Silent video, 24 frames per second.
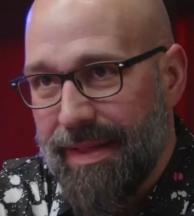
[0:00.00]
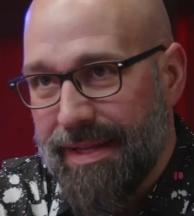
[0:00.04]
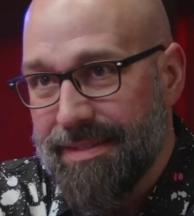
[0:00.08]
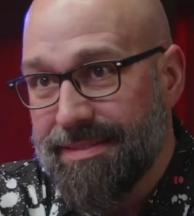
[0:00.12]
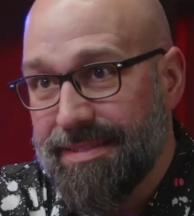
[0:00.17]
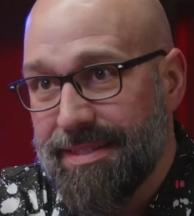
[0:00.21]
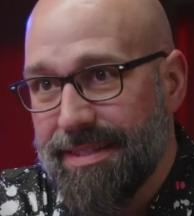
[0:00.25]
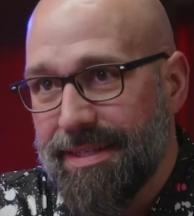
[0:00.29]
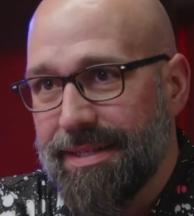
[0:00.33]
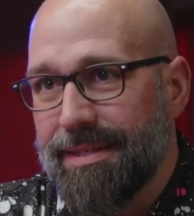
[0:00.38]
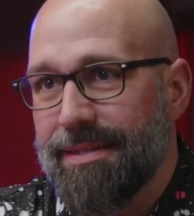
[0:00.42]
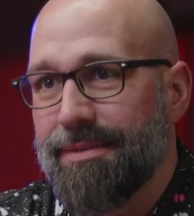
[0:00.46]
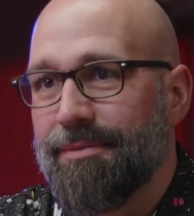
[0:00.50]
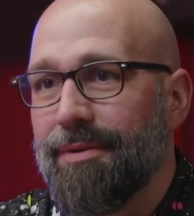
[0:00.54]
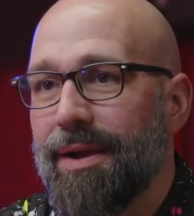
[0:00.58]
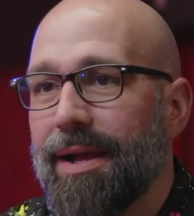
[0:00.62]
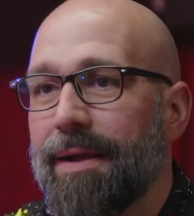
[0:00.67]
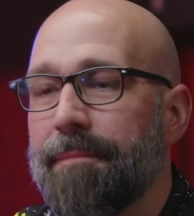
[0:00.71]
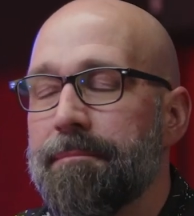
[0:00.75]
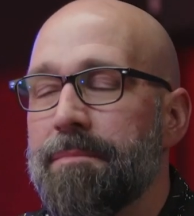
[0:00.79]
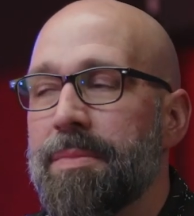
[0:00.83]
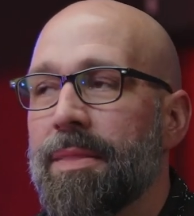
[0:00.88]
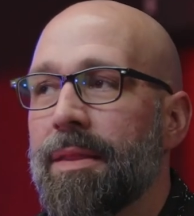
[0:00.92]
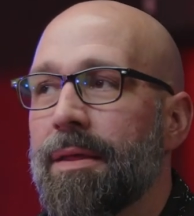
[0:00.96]
that's it,
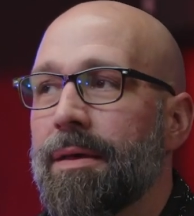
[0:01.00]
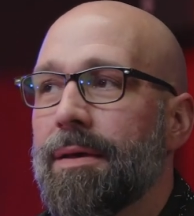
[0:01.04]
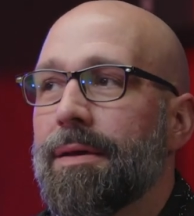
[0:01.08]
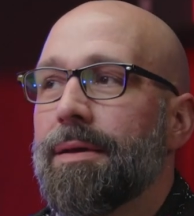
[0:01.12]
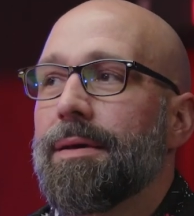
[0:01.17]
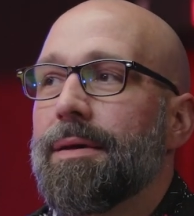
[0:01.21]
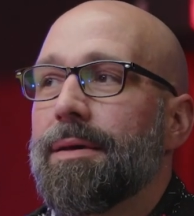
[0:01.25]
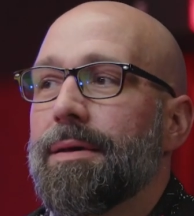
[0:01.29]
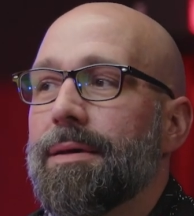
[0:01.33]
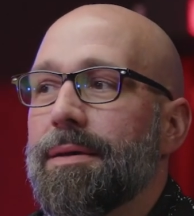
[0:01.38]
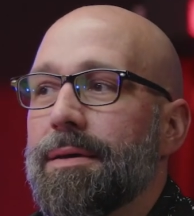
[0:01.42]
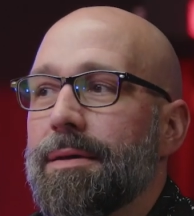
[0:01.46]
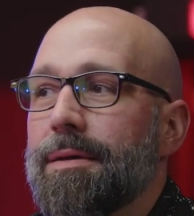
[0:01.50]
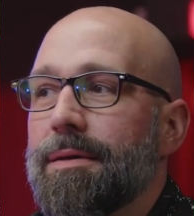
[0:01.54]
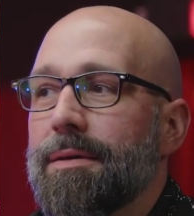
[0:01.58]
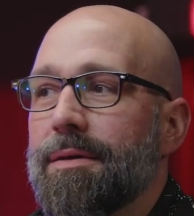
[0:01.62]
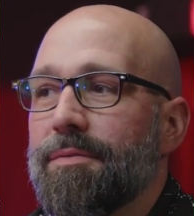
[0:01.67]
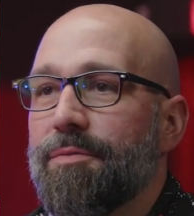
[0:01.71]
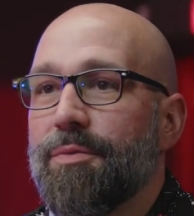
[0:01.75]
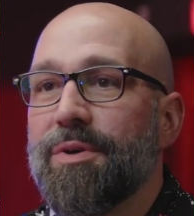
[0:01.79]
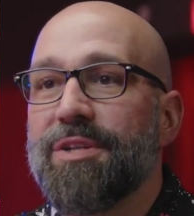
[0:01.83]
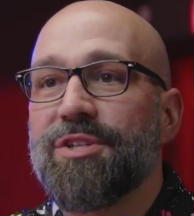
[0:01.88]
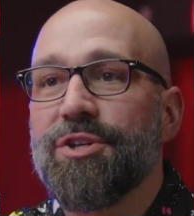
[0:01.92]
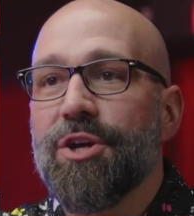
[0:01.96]
right? Yeah.
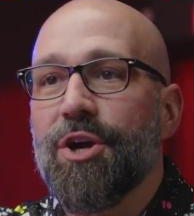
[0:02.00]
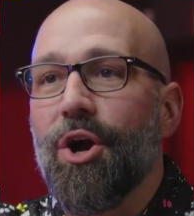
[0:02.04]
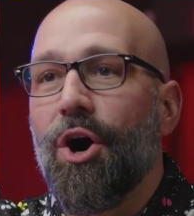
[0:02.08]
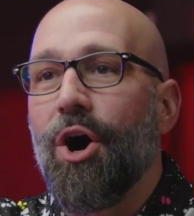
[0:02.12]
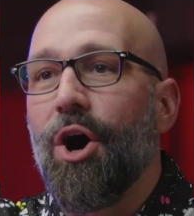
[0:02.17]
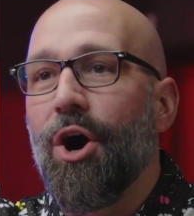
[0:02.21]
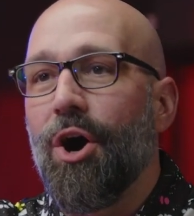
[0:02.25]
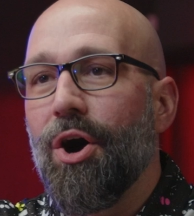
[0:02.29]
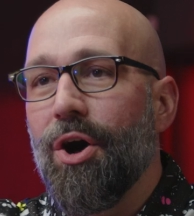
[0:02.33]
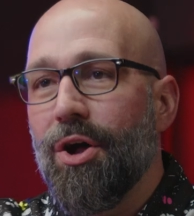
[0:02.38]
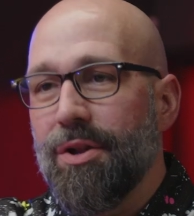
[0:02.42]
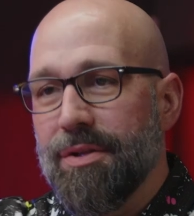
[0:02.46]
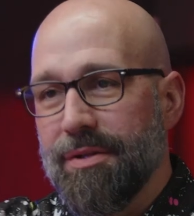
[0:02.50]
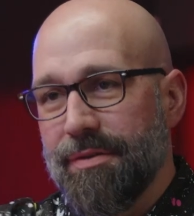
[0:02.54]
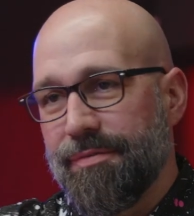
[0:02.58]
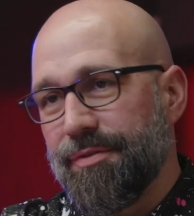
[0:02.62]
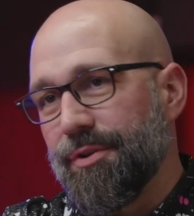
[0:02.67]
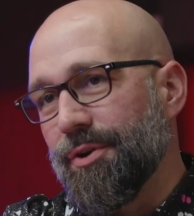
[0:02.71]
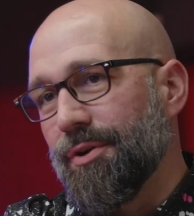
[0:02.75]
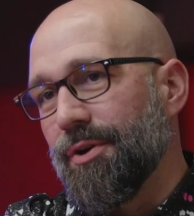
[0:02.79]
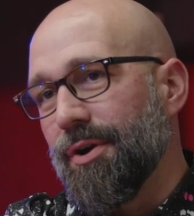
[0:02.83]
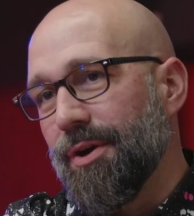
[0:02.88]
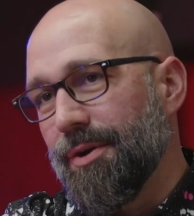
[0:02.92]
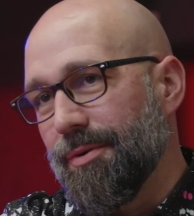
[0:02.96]
If we took all of
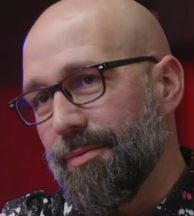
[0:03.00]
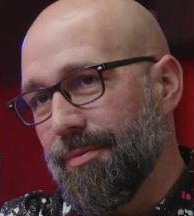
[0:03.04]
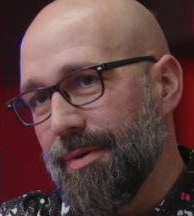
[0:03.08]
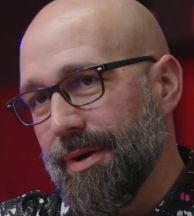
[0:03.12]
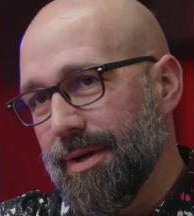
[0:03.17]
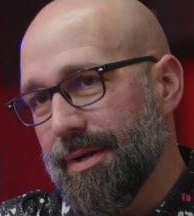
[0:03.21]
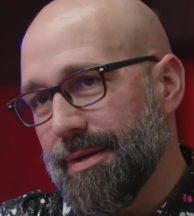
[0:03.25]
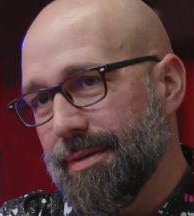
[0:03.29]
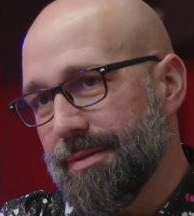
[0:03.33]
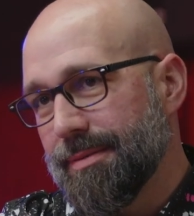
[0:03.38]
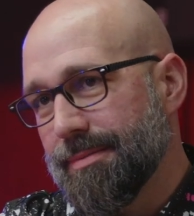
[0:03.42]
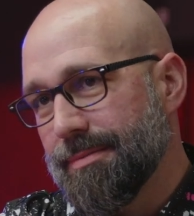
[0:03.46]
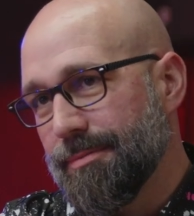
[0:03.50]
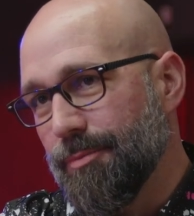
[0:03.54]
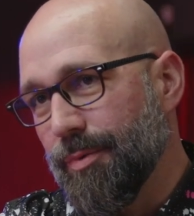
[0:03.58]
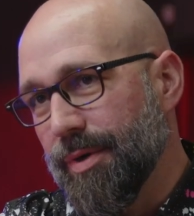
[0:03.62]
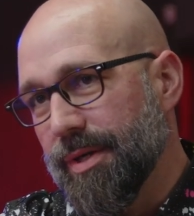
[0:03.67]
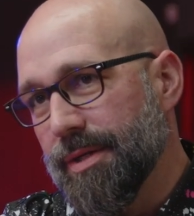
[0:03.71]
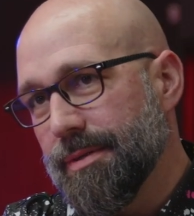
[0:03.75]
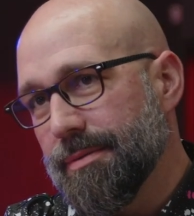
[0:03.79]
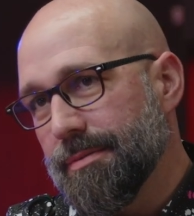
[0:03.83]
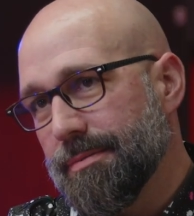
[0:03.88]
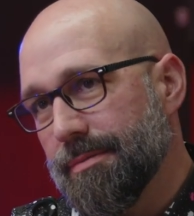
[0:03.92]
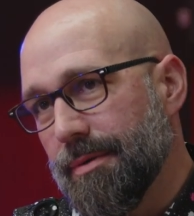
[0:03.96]
your artwork,
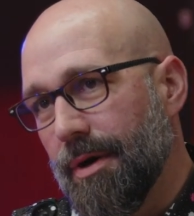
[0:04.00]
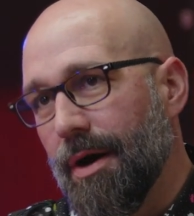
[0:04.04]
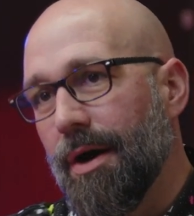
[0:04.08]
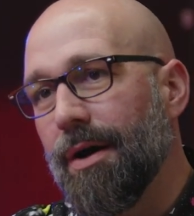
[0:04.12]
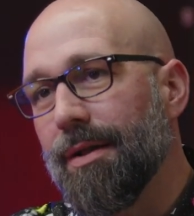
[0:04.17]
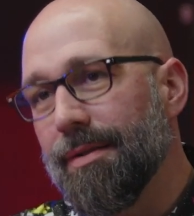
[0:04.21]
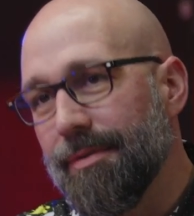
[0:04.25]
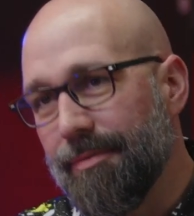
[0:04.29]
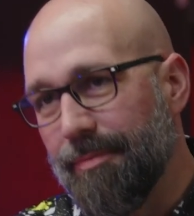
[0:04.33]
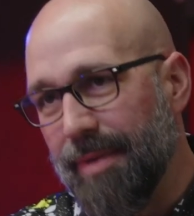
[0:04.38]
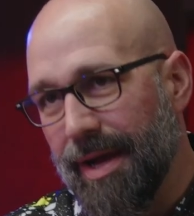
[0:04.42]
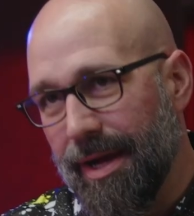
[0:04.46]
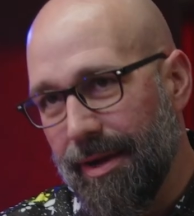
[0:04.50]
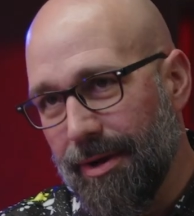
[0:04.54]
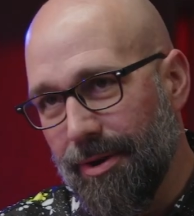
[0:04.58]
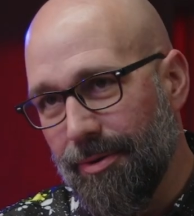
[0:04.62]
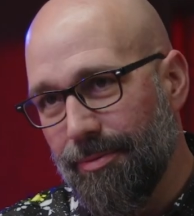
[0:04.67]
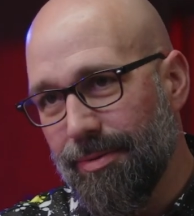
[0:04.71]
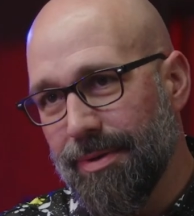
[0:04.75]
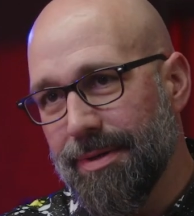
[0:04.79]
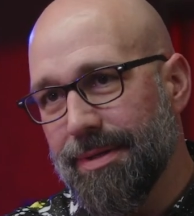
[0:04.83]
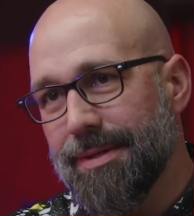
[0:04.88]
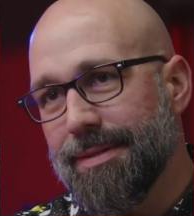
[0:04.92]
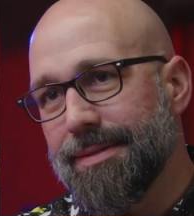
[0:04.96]
Will, all of my
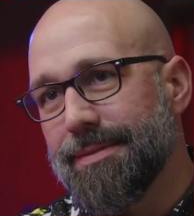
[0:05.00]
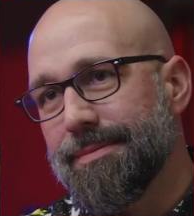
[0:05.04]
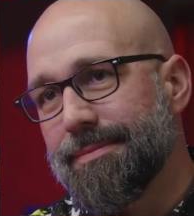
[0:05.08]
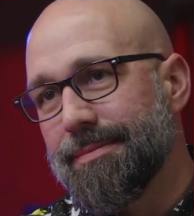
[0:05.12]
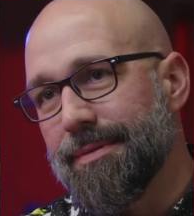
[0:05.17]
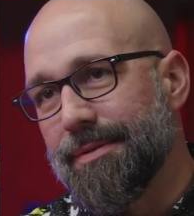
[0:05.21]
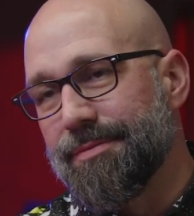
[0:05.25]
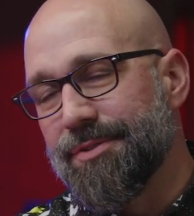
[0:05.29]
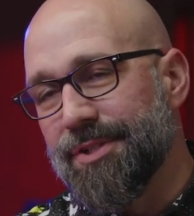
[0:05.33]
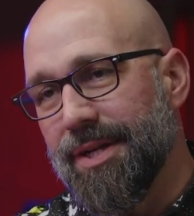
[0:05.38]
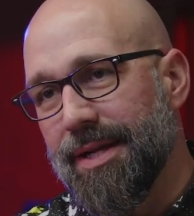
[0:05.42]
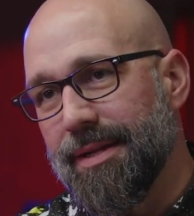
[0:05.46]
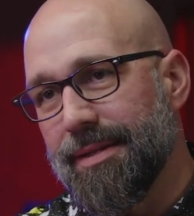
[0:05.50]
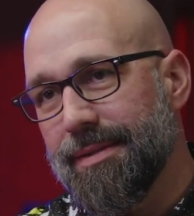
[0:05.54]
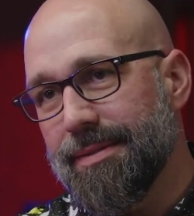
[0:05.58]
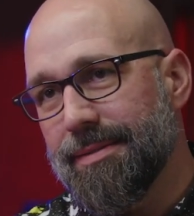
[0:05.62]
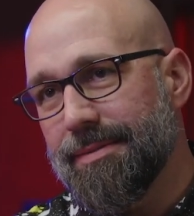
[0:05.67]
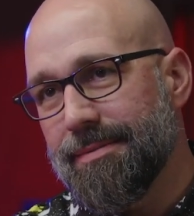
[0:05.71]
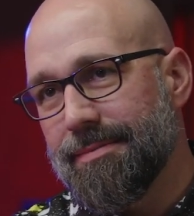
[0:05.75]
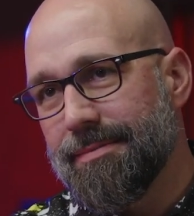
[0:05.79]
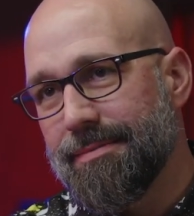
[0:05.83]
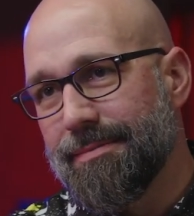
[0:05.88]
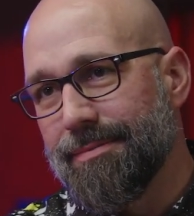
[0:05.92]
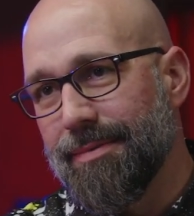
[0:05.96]
artwork of
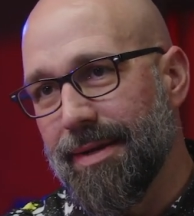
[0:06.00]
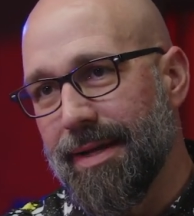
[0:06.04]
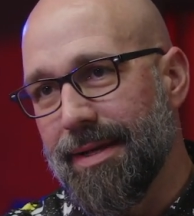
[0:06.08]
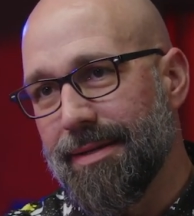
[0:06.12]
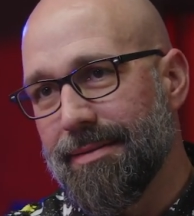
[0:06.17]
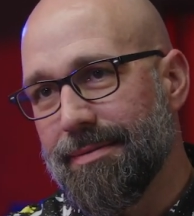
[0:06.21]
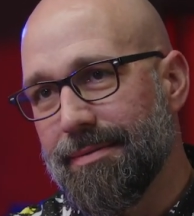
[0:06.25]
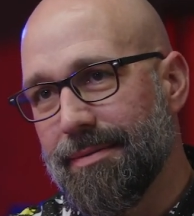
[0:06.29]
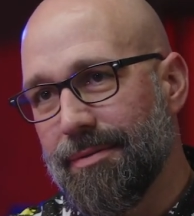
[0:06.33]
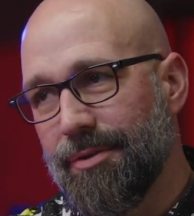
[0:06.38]
Jonathan, right?